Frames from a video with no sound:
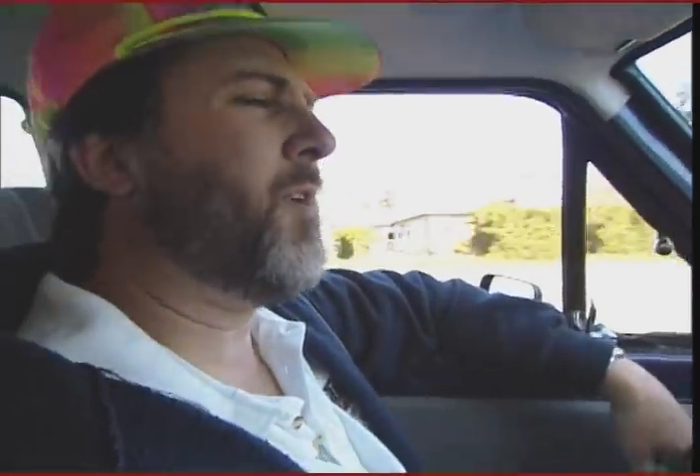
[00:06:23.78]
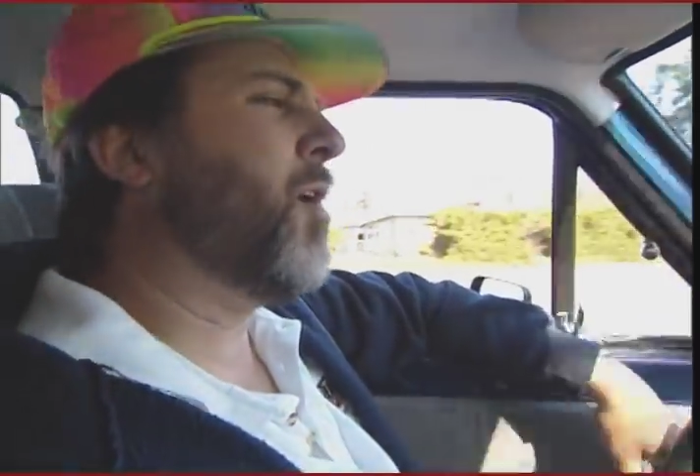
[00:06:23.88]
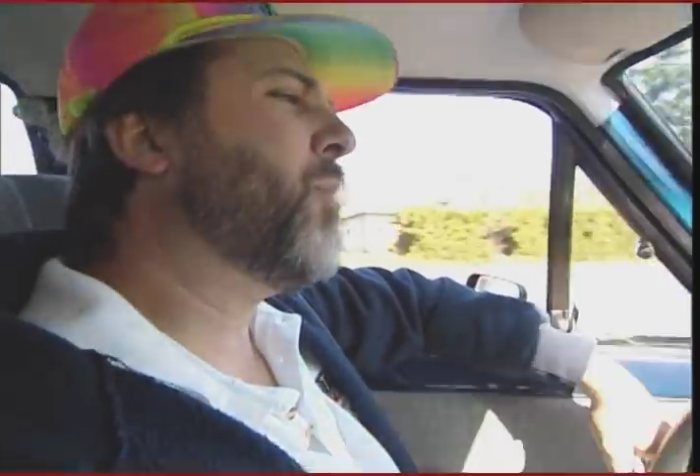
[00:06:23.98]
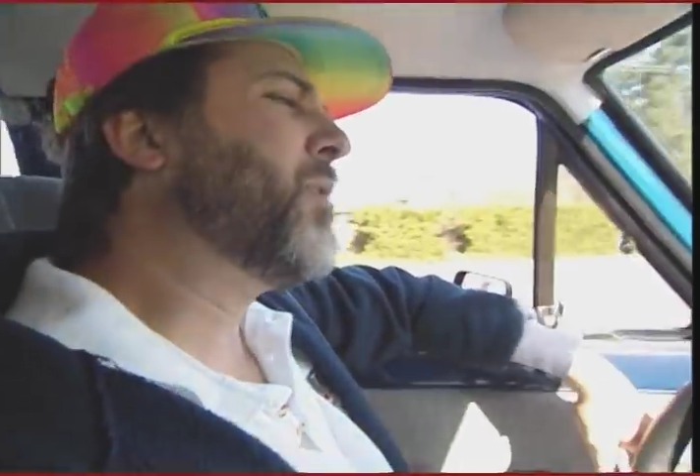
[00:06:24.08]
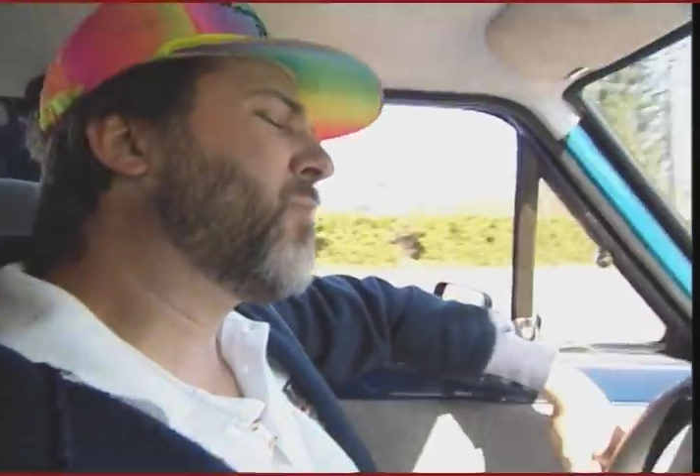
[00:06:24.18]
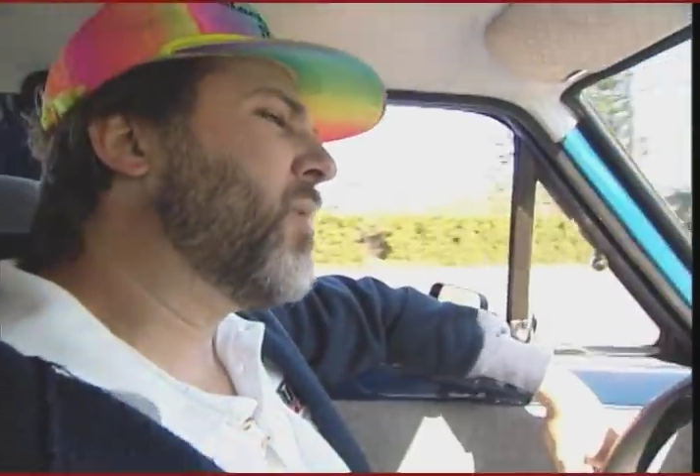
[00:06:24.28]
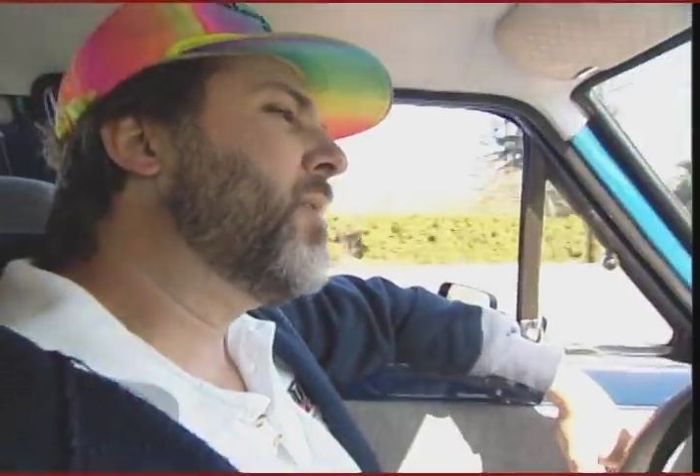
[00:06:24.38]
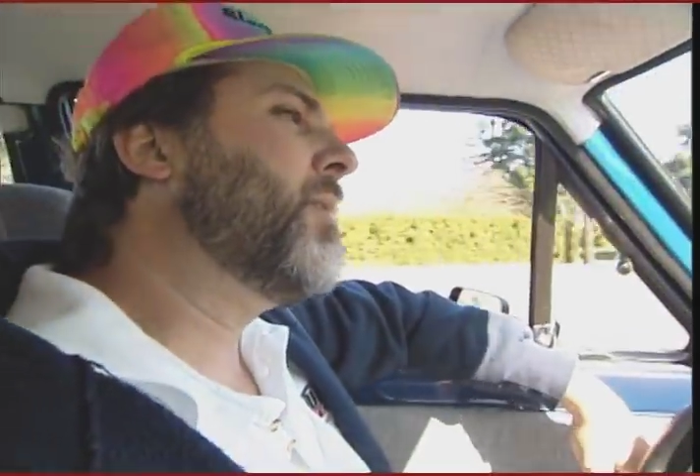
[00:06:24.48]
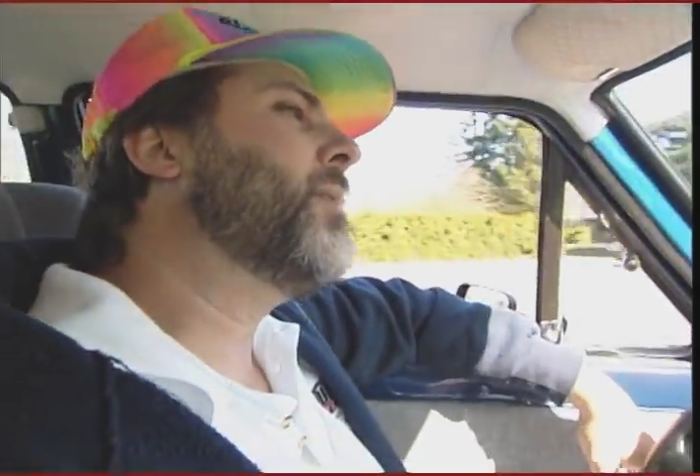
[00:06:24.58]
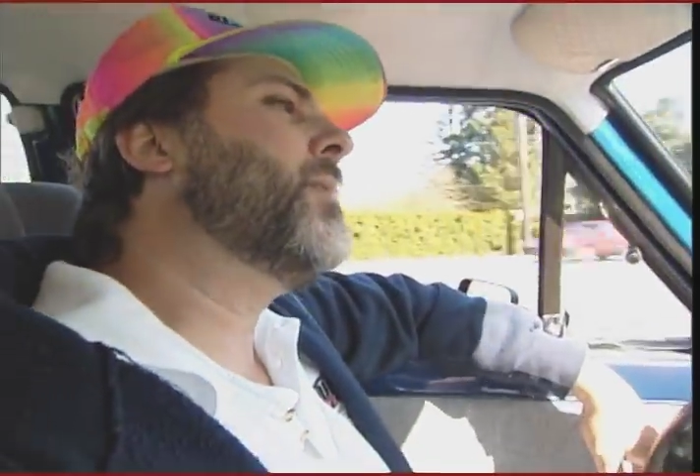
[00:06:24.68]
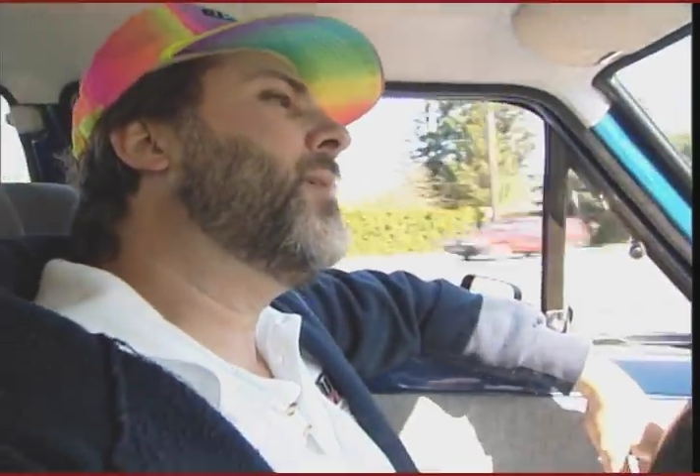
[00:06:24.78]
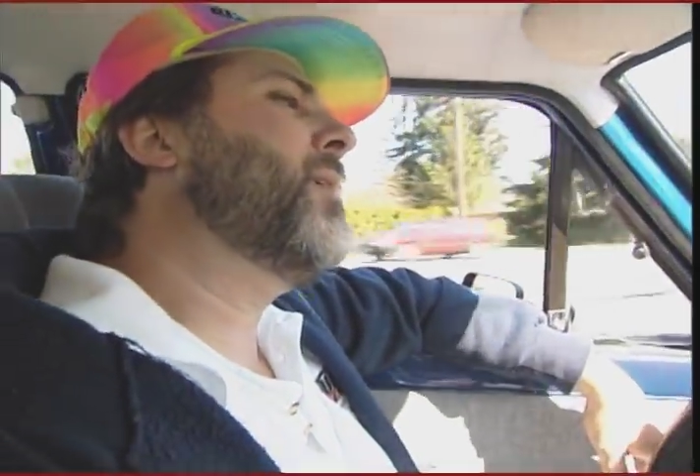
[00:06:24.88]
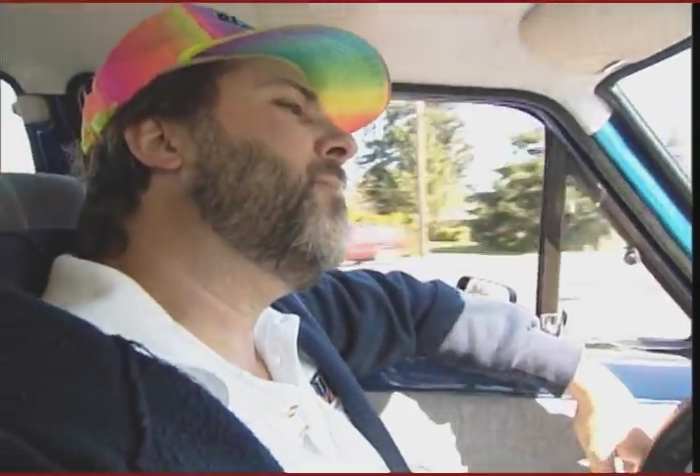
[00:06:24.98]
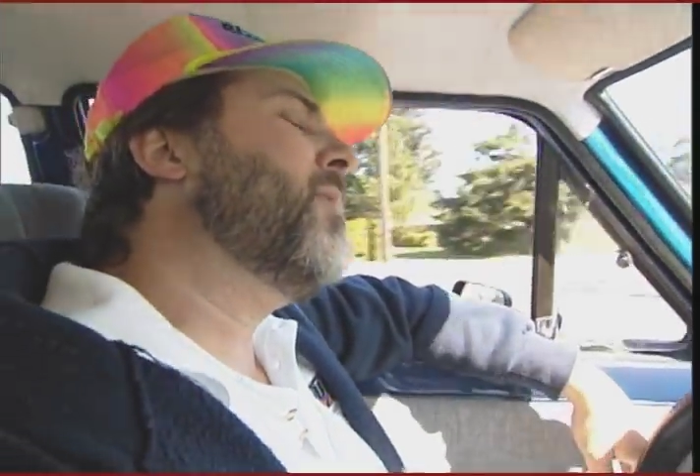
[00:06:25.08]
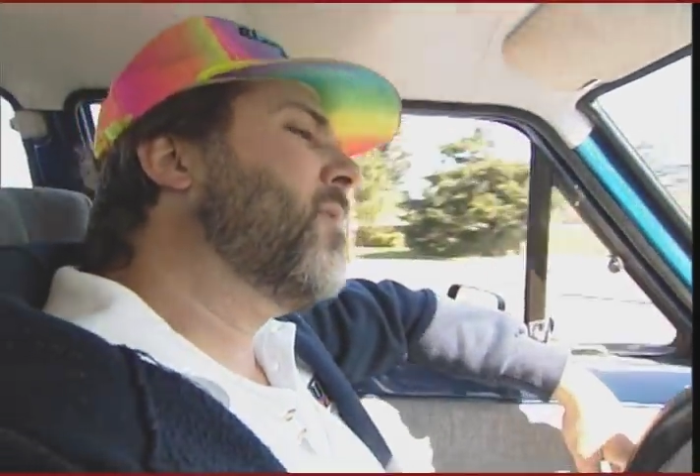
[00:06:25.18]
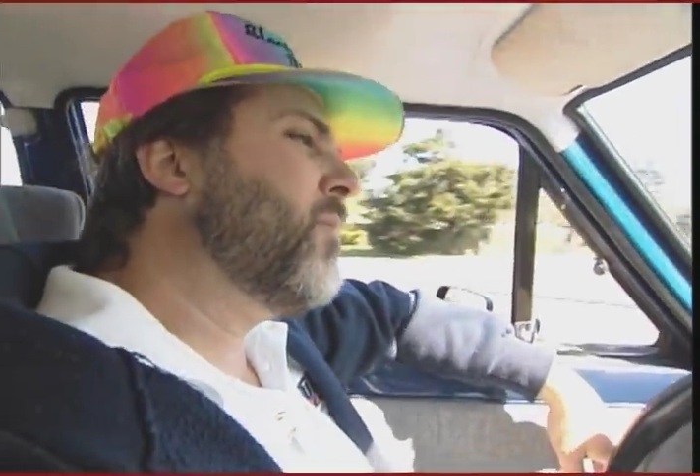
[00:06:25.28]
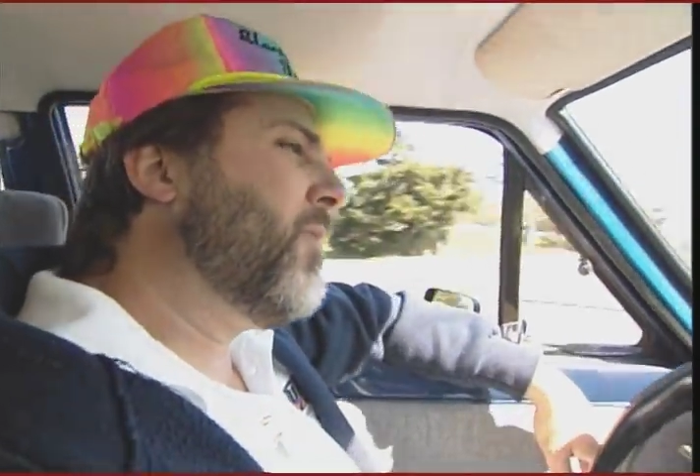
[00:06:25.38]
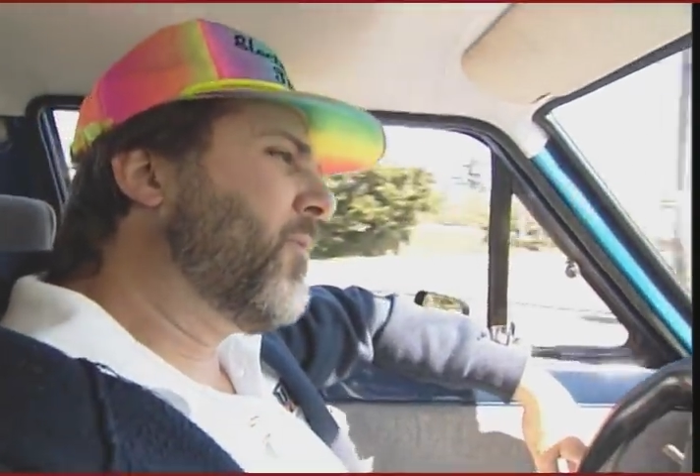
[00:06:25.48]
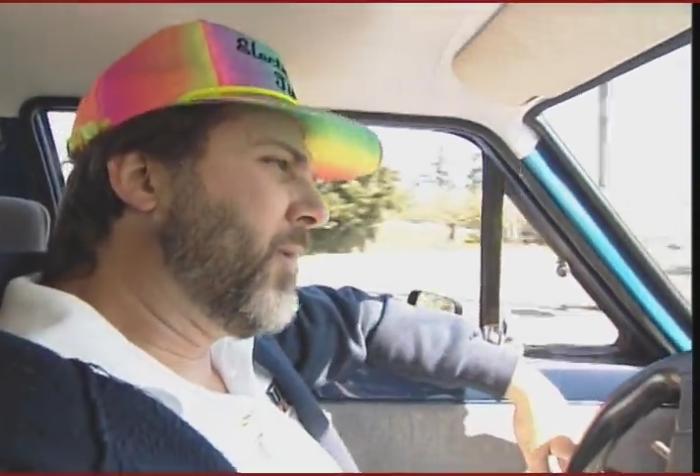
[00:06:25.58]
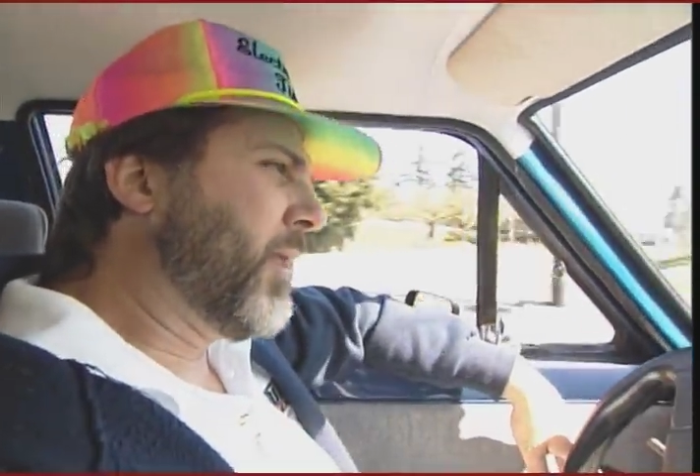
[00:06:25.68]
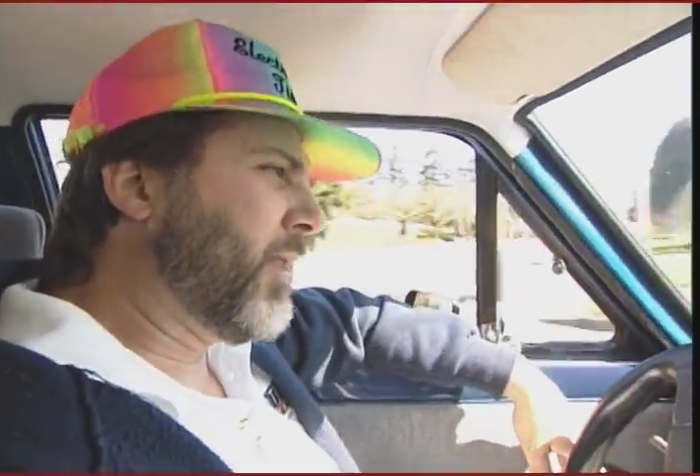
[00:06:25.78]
always runs the same. Whether it's